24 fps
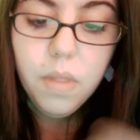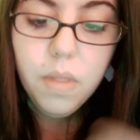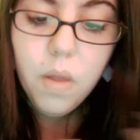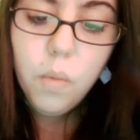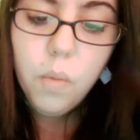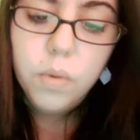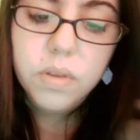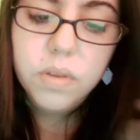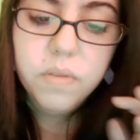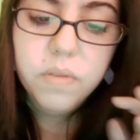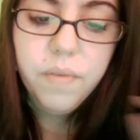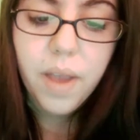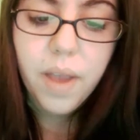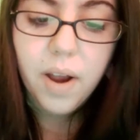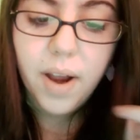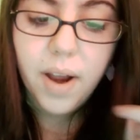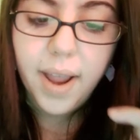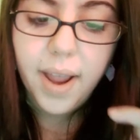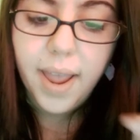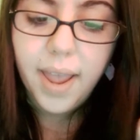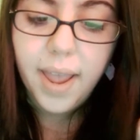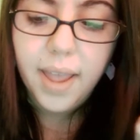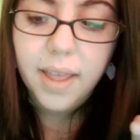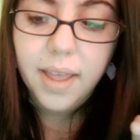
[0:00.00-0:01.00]
was
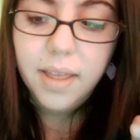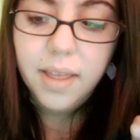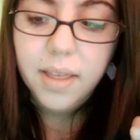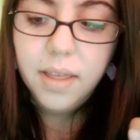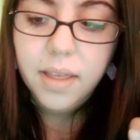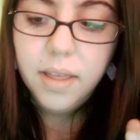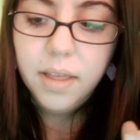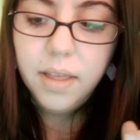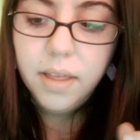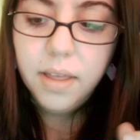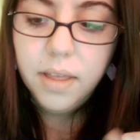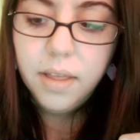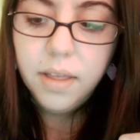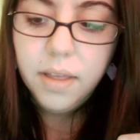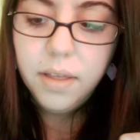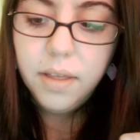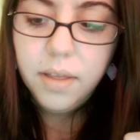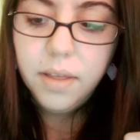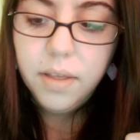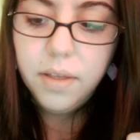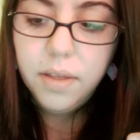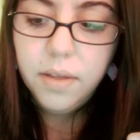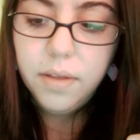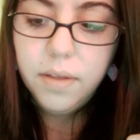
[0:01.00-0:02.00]
very
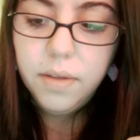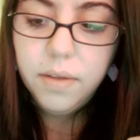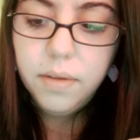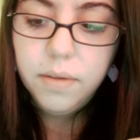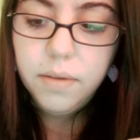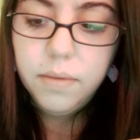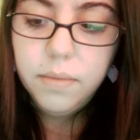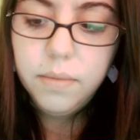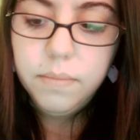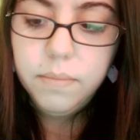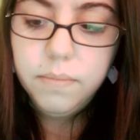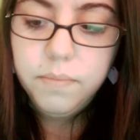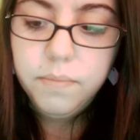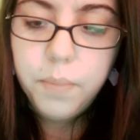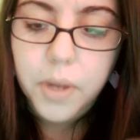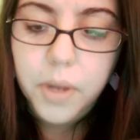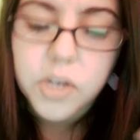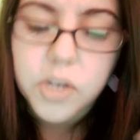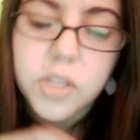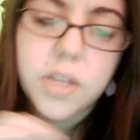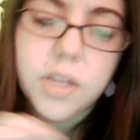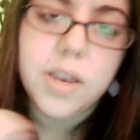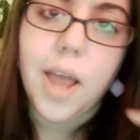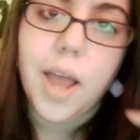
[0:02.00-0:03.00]

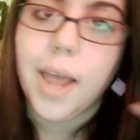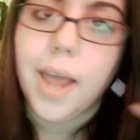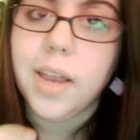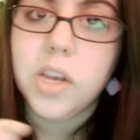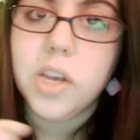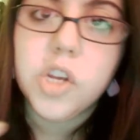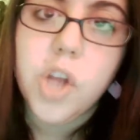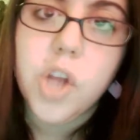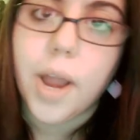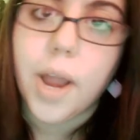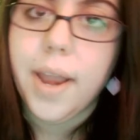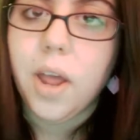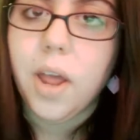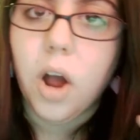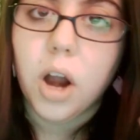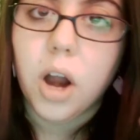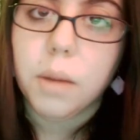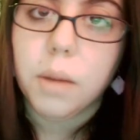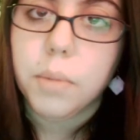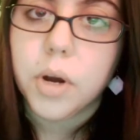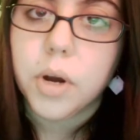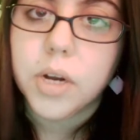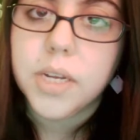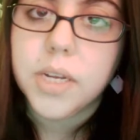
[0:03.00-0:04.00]
much the knight in shining
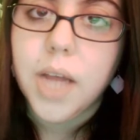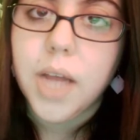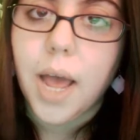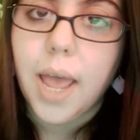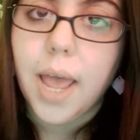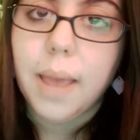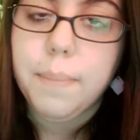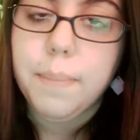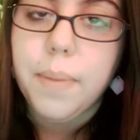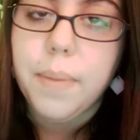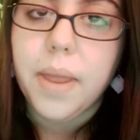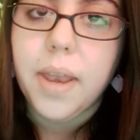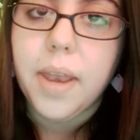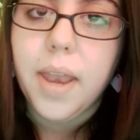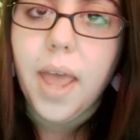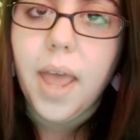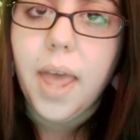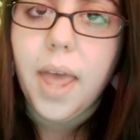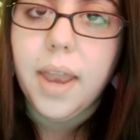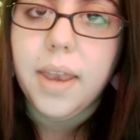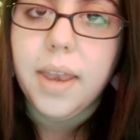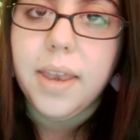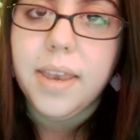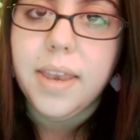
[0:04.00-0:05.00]
armor type,
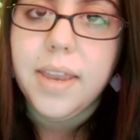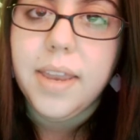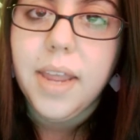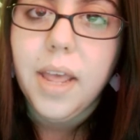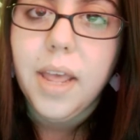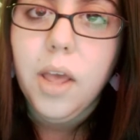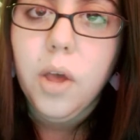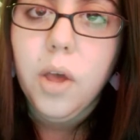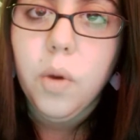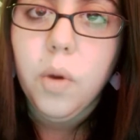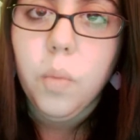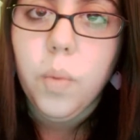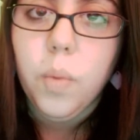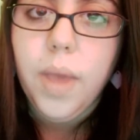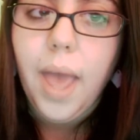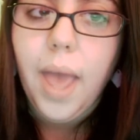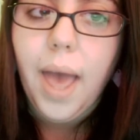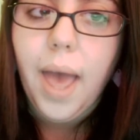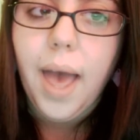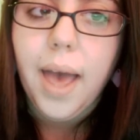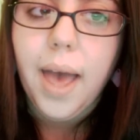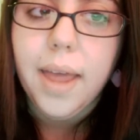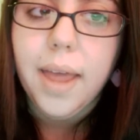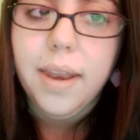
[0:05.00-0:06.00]
and we
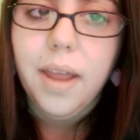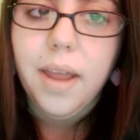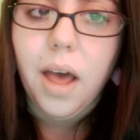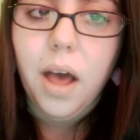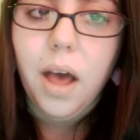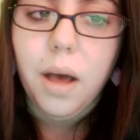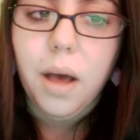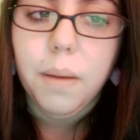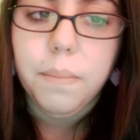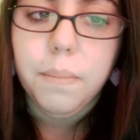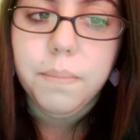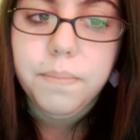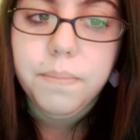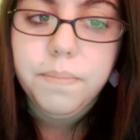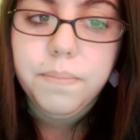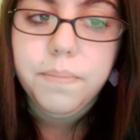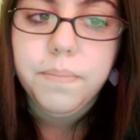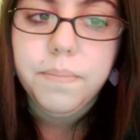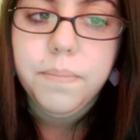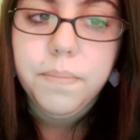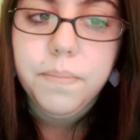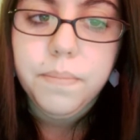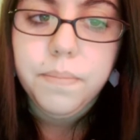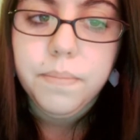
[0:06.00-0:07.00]
had, I
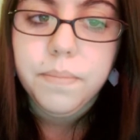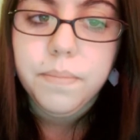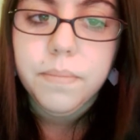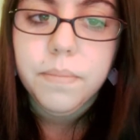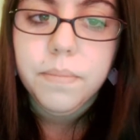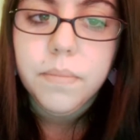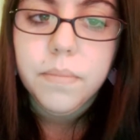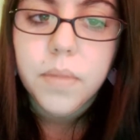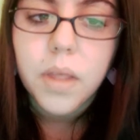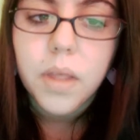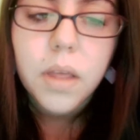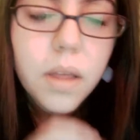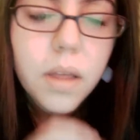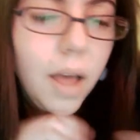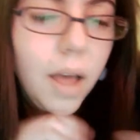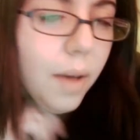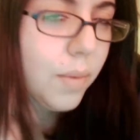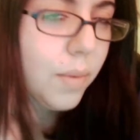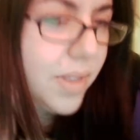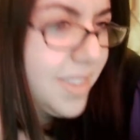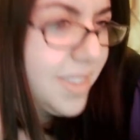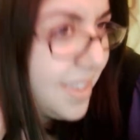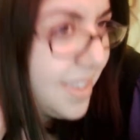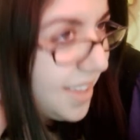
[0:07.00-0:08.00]

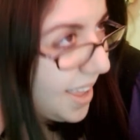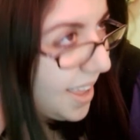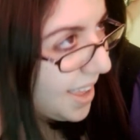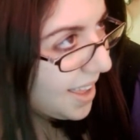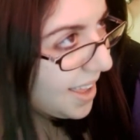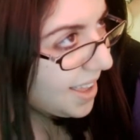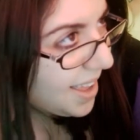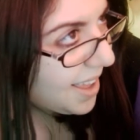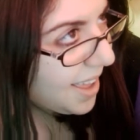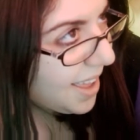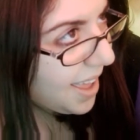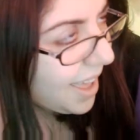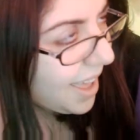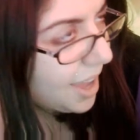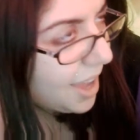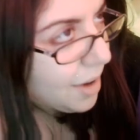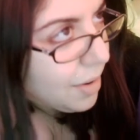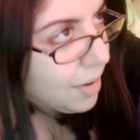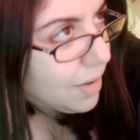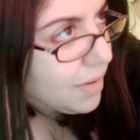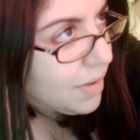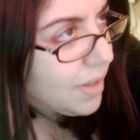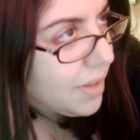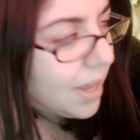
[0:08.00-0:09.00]
wouldn't say a
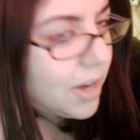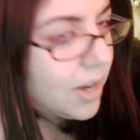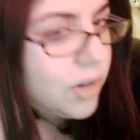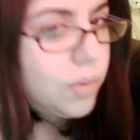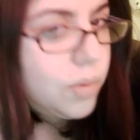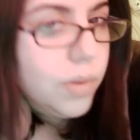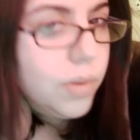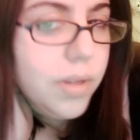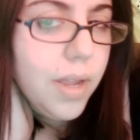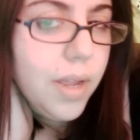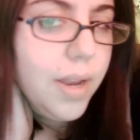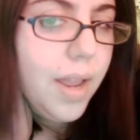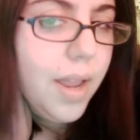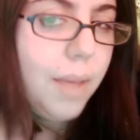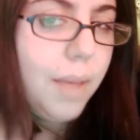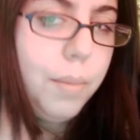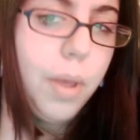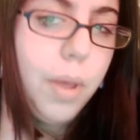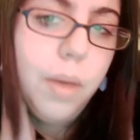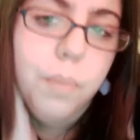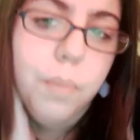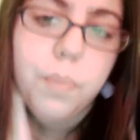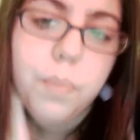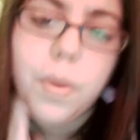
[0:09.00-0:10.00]
heterosexual
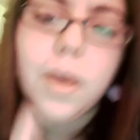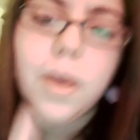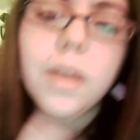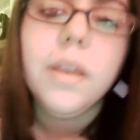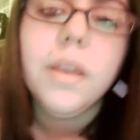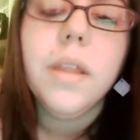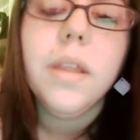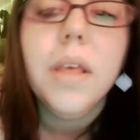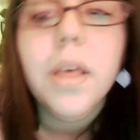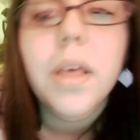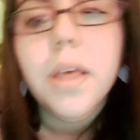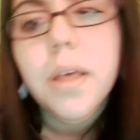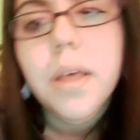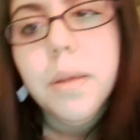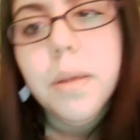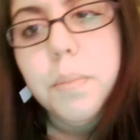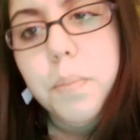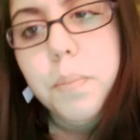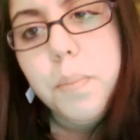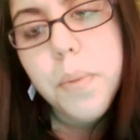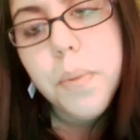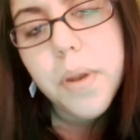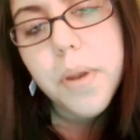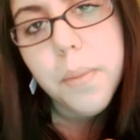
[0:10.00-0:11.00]
dynamic, but
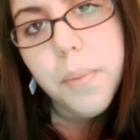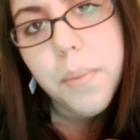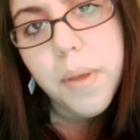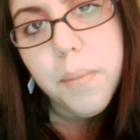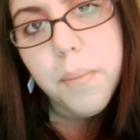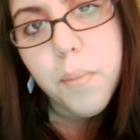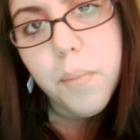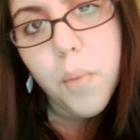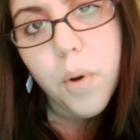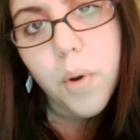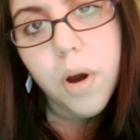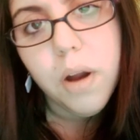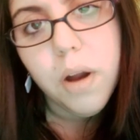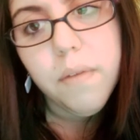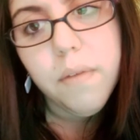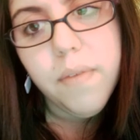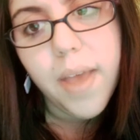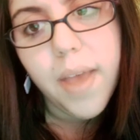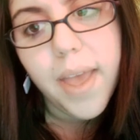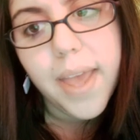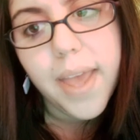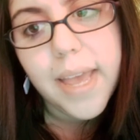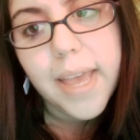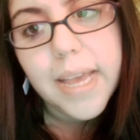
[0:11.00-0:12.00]
a bit more of
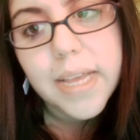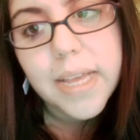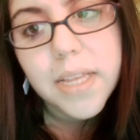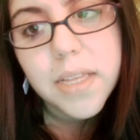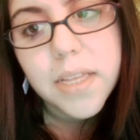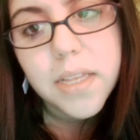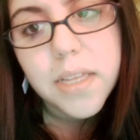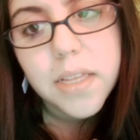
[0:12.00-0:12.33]
a,